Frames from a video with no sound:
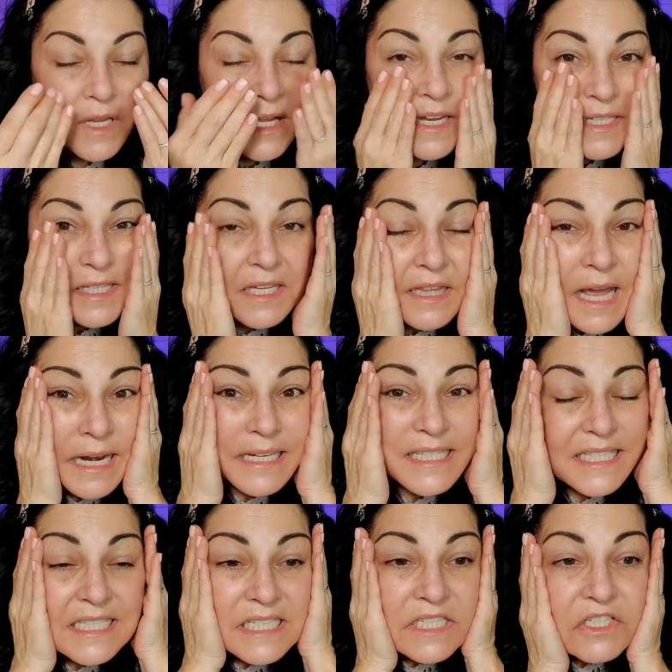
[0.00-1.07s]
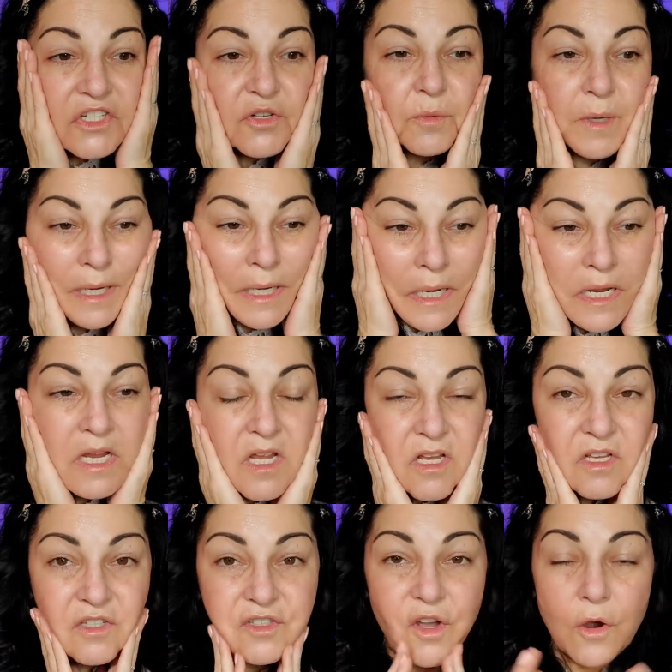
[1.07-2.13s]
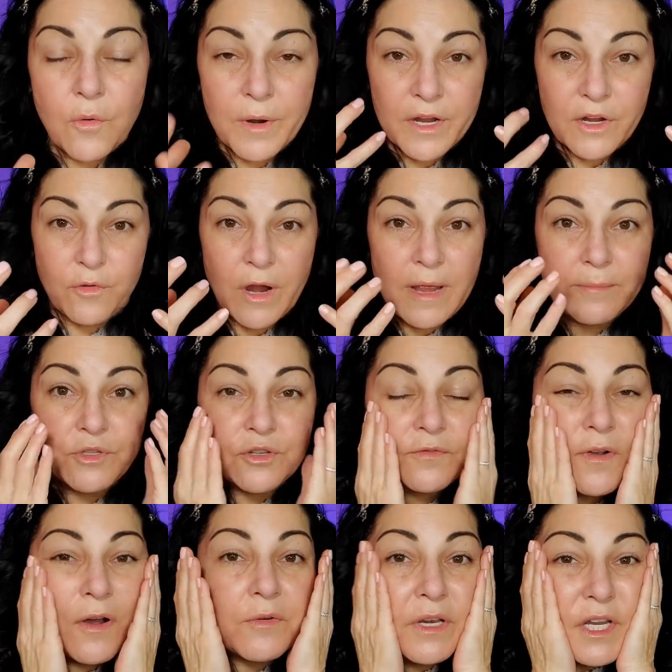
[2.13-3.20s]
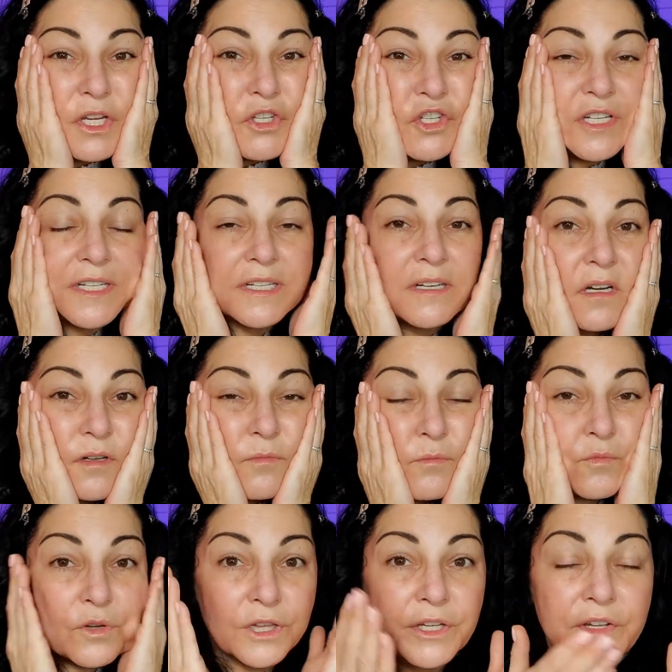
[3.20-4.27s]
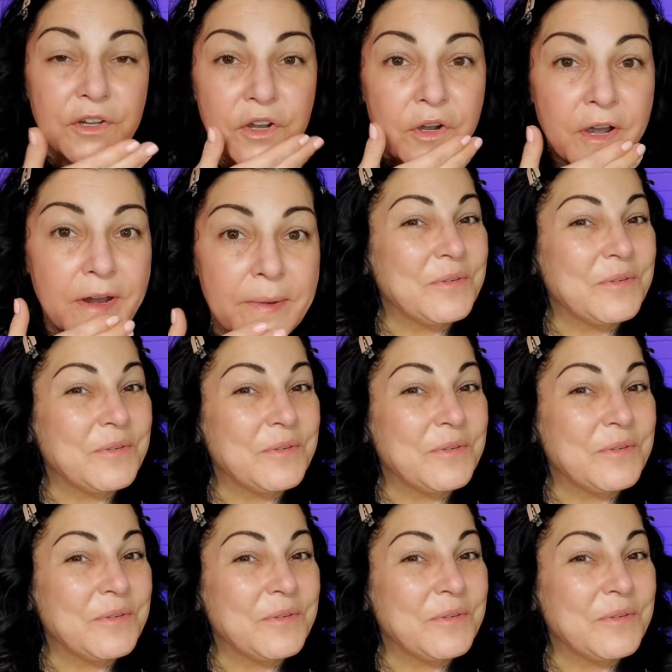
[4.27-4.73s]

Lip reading: has a lot of stick to it. So it grabs your foundation really good.